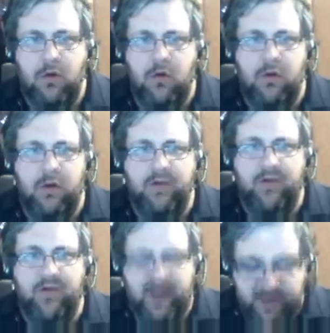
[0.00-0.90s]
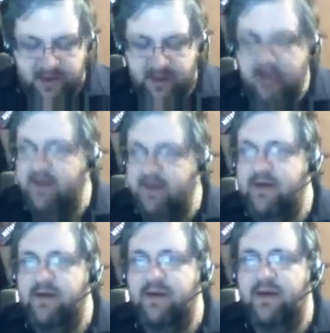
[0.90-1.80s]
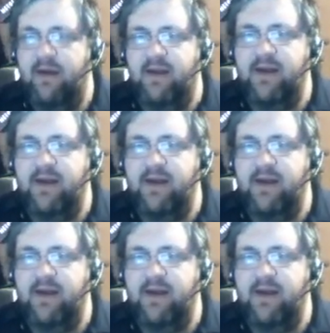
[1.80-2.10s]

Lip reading: Grab that. Now, like,